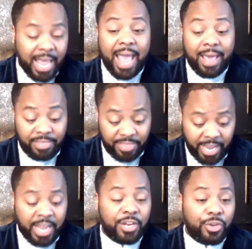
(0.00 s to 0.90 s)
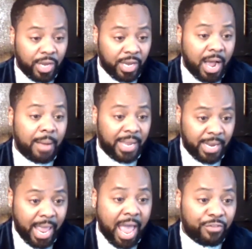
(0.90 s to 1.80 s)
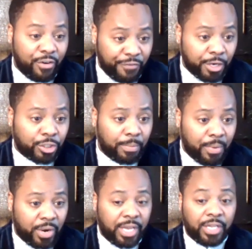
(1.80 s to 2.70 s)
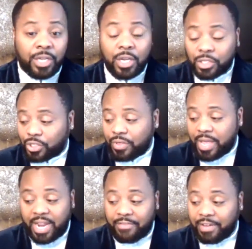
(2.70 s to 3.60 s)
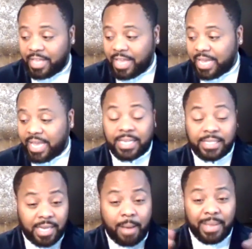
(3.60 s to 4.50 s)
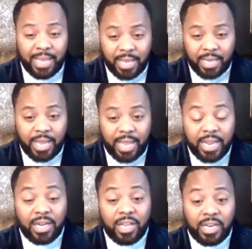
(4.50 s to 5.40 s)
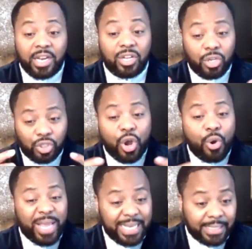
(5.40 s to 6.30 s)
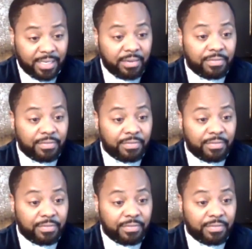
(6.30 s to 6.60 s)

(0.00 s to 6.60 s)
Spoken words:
and then you can come in and have your furniture brought in so that everything is coming in and it looks cohesive.